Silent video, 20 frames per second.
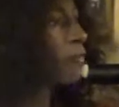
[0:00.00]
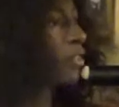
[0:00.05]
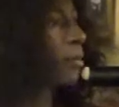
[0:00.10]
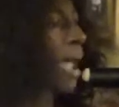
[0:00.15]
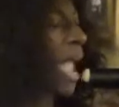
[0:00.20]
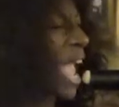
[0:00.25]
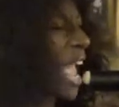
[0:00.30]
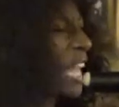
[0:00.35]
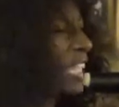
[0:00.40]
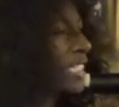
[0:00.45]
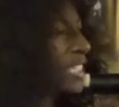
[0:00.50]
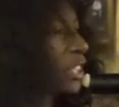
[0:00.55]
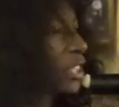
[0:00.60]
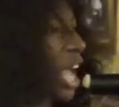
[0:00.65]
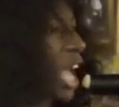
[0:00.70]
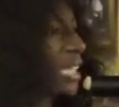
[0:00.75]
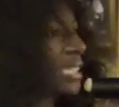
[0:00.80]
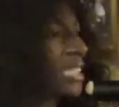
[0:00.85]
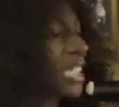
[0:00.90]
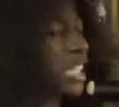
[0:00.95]
from hands such
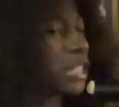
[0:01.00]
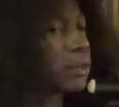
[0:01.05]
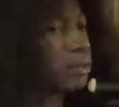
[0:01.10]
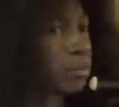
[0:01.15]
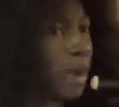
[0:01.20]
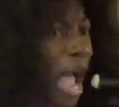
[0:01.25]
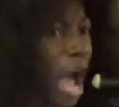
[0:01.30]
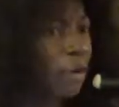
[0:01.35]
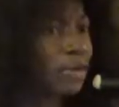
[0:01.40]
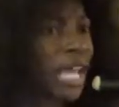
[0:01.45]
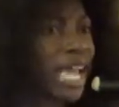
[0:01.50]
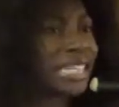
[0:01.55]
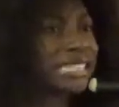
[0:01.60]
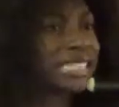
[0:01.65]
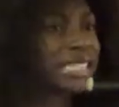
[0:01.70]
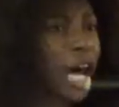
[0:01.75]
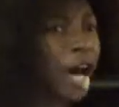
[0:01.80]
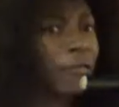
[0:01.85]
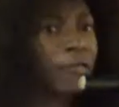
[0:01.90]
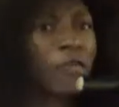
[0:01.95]
as these brown and
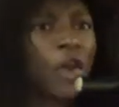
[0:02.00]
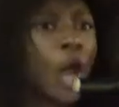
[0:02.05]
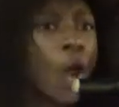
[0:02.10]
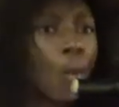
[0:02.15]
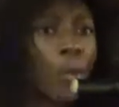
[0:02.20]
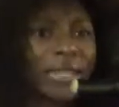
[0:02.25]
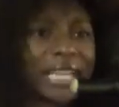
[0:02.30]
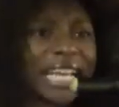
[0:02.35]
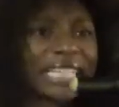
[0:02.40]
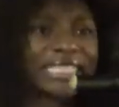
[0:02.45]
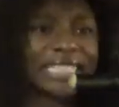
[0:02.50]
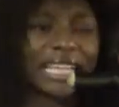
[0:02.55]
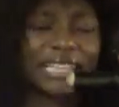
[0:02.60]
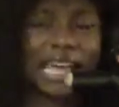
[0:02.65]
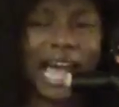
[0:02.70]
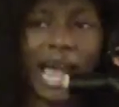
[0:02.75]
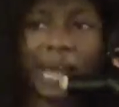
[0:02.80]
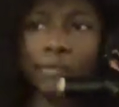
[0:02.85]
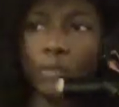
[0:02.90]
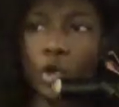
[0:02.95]
tough. When they say
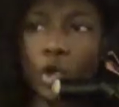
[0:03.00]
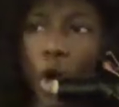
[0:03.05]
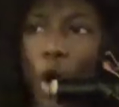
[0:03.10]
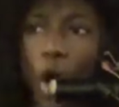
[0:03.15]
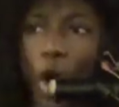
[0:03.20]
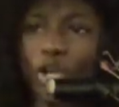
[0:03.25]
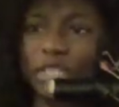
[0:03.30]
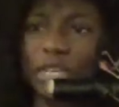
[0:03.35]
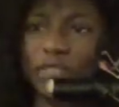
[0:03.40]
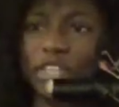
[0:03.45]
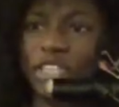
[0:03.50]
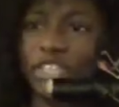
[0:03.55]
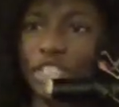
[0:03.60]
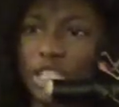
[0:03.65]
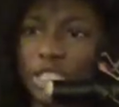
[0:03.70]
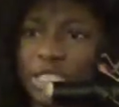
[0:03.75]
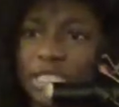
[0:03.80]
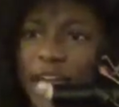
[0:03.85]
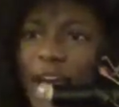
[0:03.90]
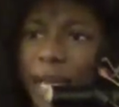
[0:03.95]
that I'm the cause of the
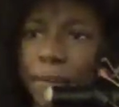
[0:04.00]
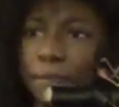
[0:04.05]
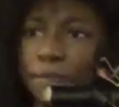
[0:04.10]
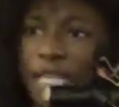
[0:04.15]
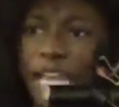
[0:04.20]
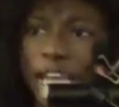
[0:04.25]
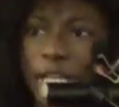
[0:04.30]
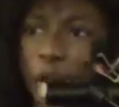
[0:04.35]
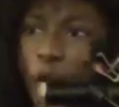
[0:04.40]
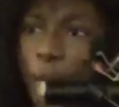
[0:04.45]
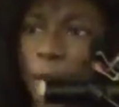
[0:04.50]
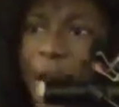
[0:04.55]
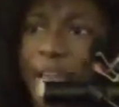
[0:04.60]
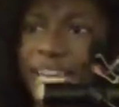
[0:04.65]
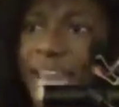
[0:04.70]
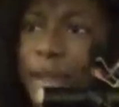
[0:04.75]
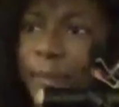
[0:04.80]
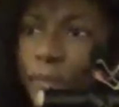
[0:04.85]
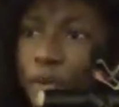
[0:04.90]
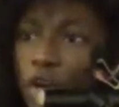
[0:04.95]
genocide plague on my
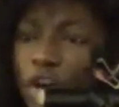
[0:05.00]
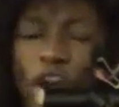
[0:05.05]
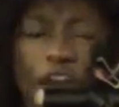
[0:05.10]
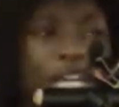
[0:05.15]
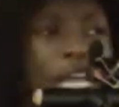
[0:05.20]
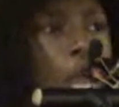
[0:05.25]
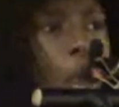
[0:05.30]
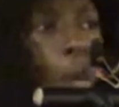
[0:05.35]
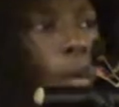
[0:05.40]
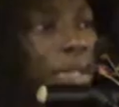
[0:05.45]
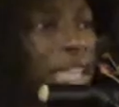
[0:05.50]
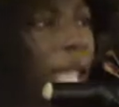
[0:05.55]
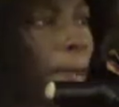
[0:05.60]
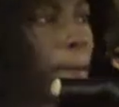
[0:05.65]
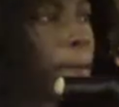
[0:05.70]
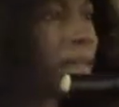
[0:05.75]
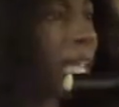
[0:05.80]
neighborhood, when they